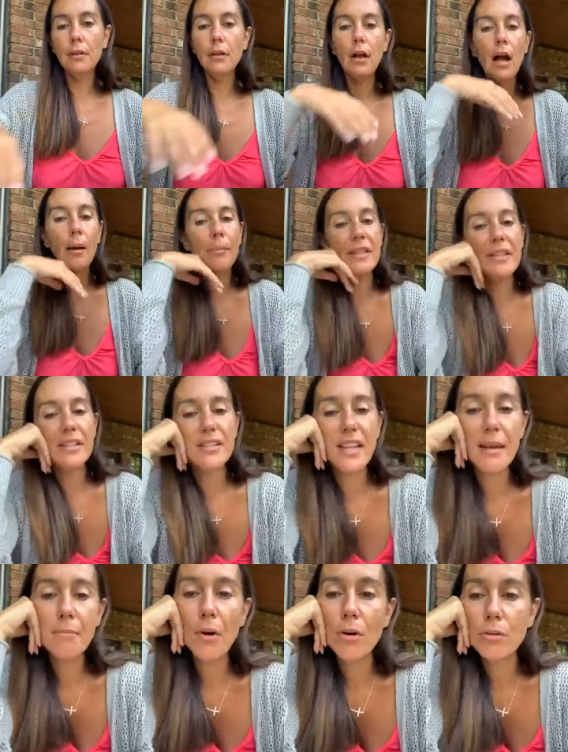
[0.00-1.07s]
I'm in the
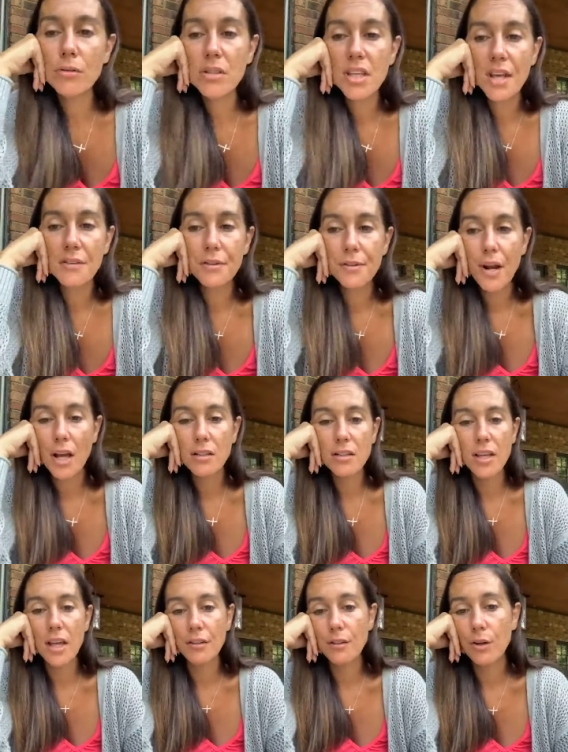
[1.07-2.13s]
same boat, send or not
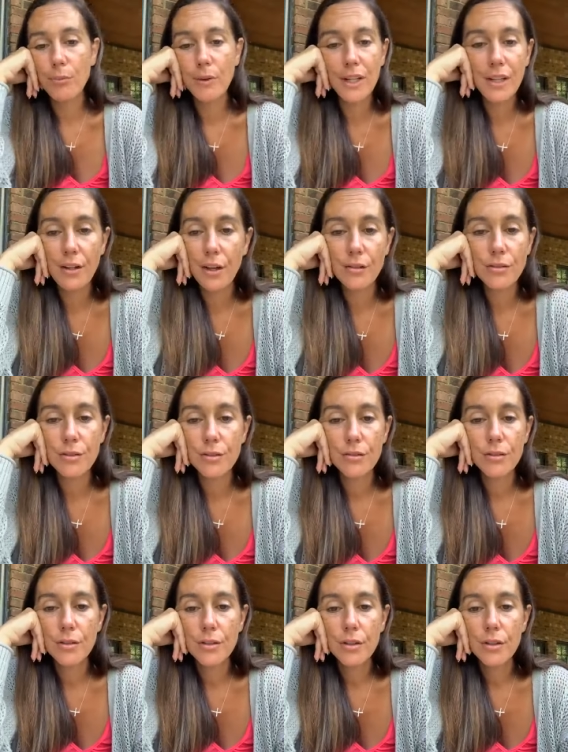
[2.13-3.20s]
send. Nobody knows.
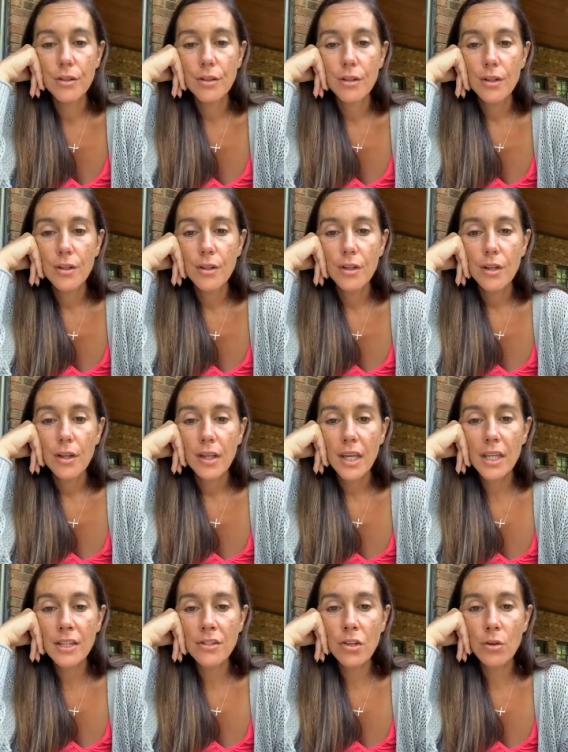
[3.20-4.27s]

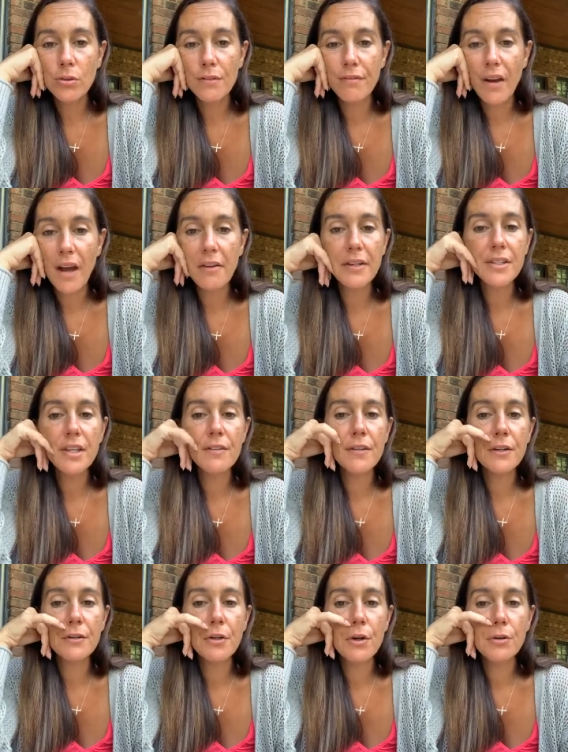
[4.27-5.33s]
Kids hold the virus in
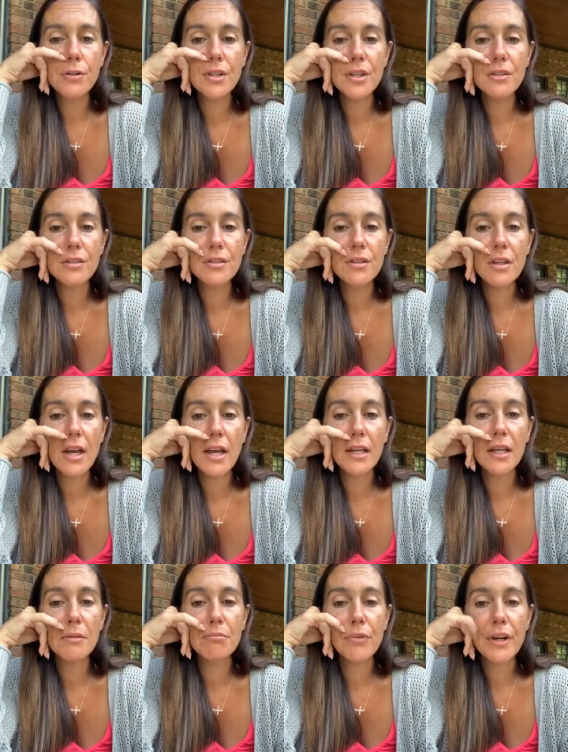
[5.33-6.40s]
their noses and
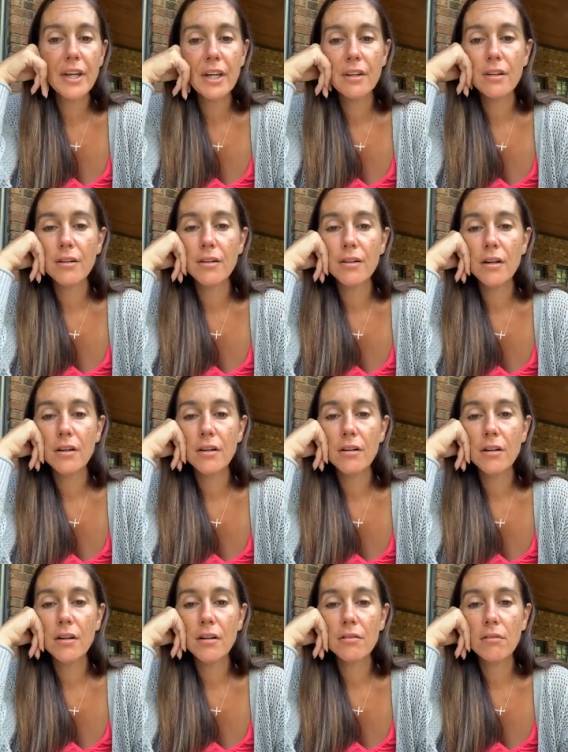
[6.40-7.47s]
can bring it
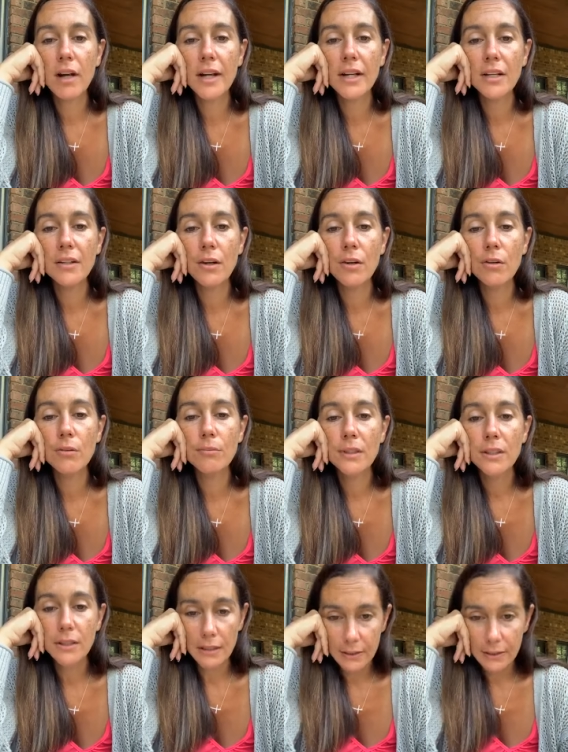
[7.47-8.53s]
right on home.
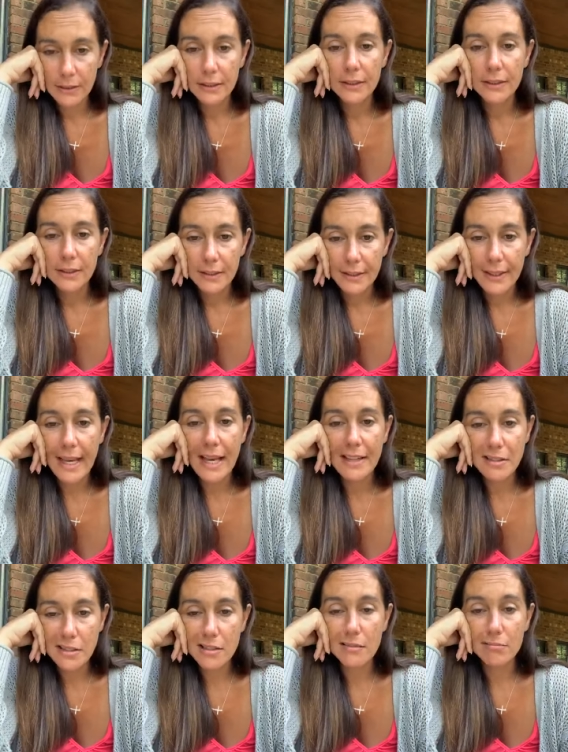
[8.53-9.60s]

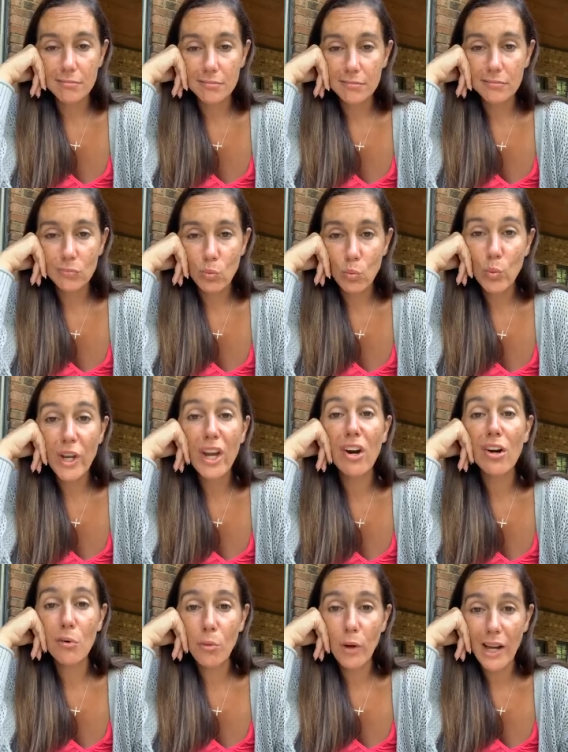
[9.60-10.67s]
Yes, we
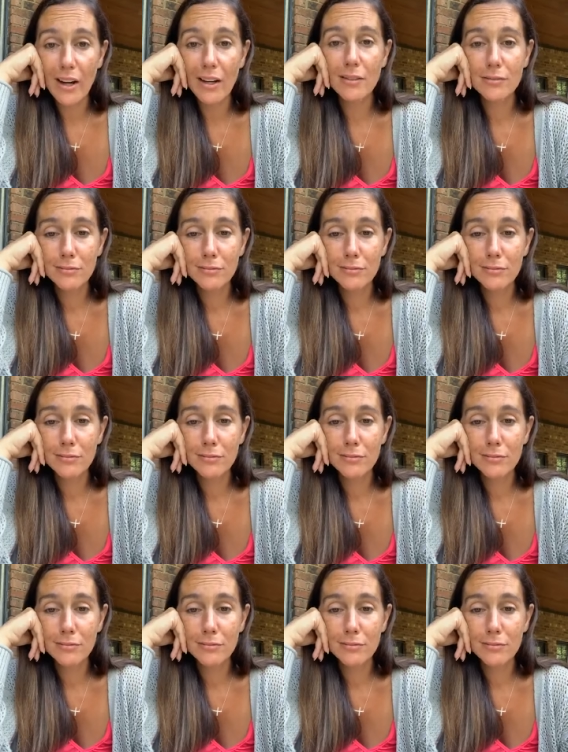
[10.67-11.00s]
are aware.